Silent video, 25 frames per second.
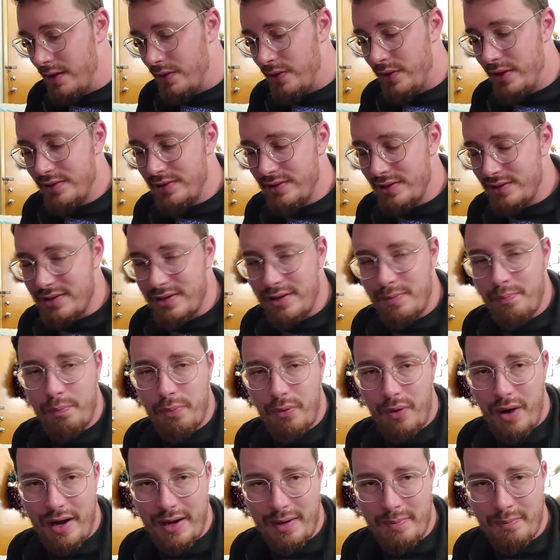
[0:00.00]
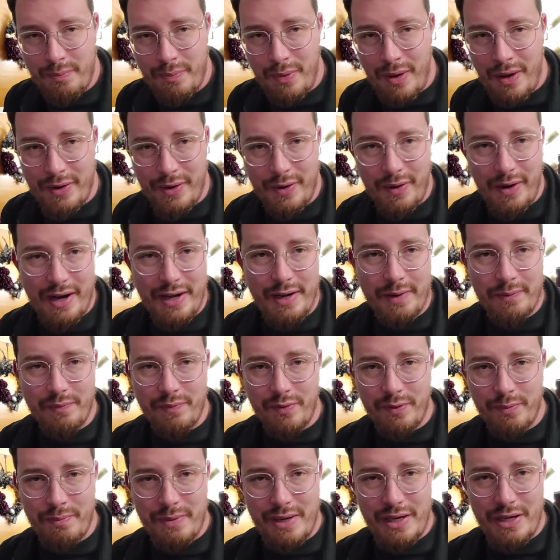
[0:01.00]
This is a bread and butter item
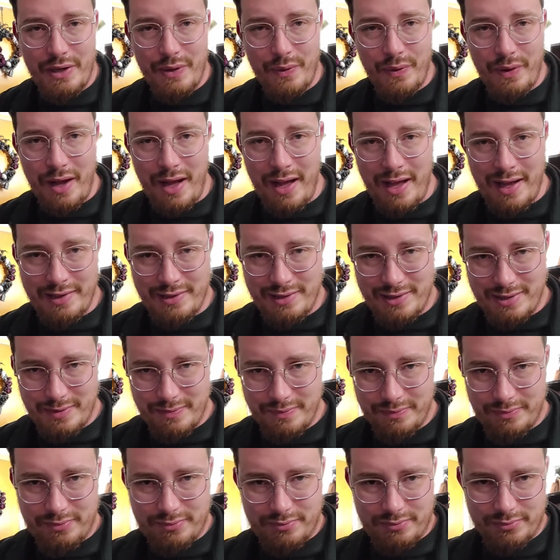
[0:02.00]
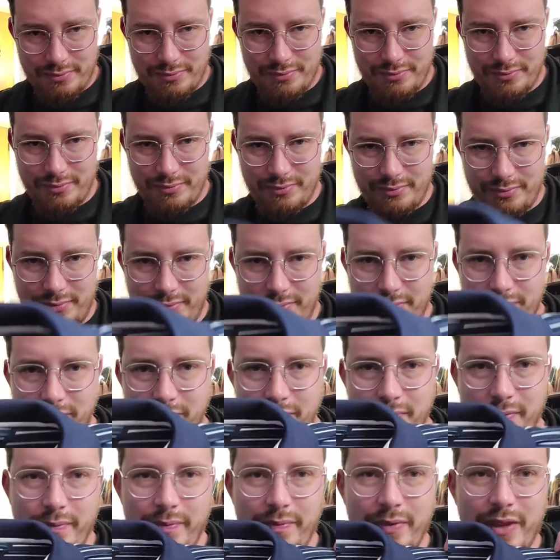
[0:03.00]
for me, you guys.
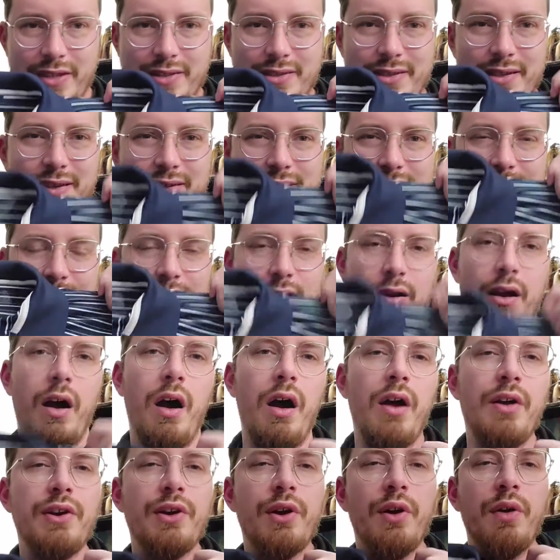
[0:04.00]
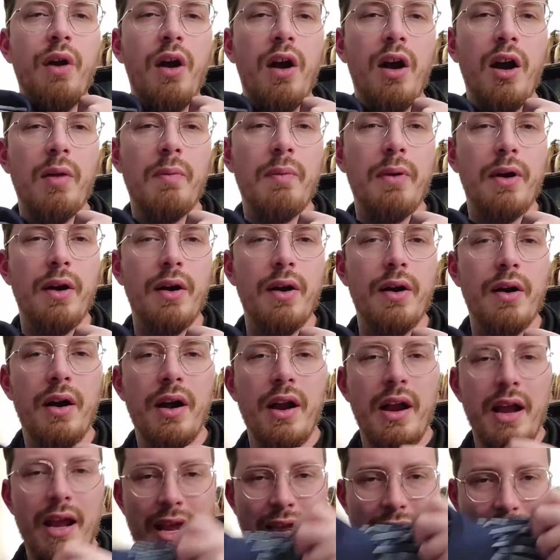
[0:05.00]
This is an Under Armour
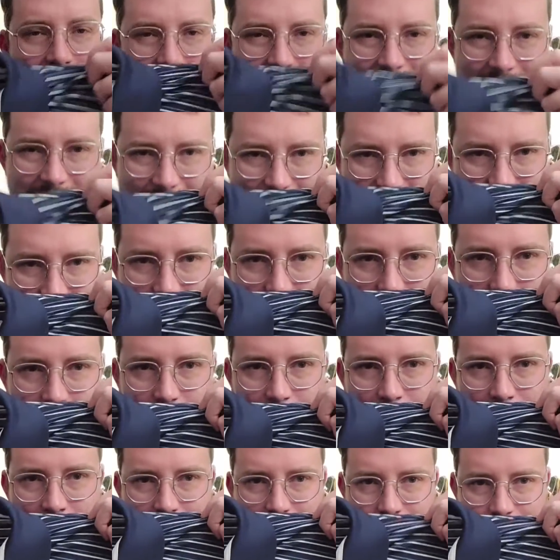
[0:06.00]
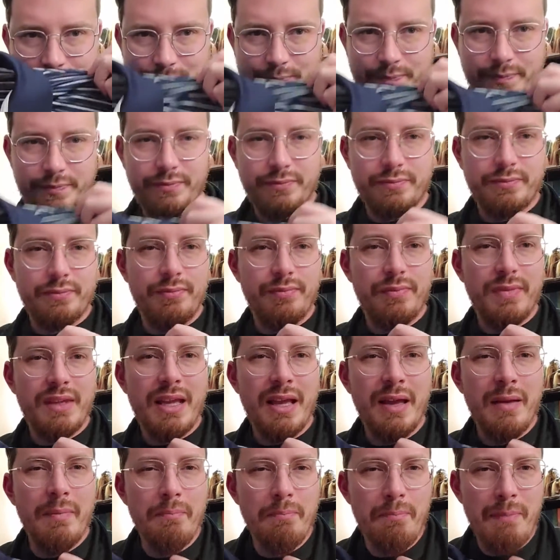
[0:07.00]
Heat Gear
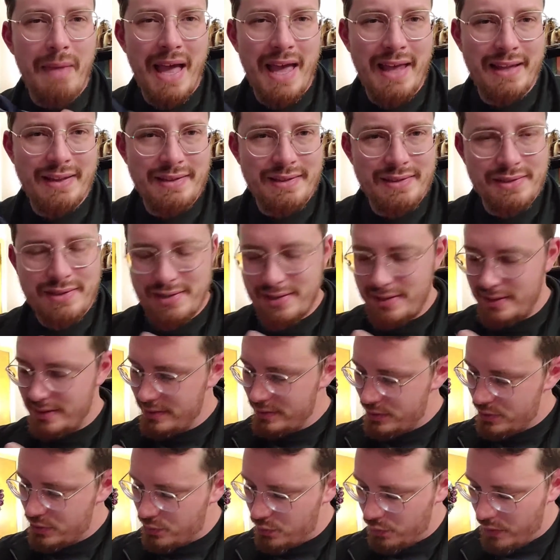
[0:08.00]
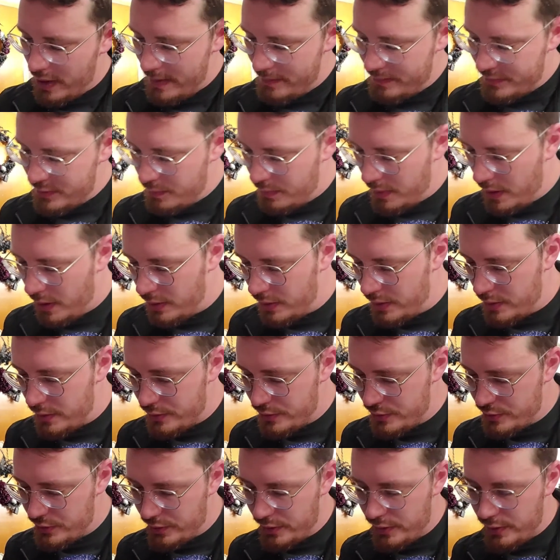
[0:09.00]
men's striped polo
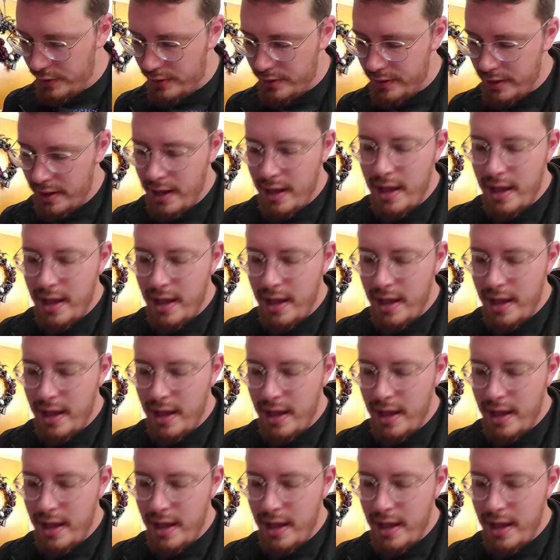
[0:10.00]
shirt.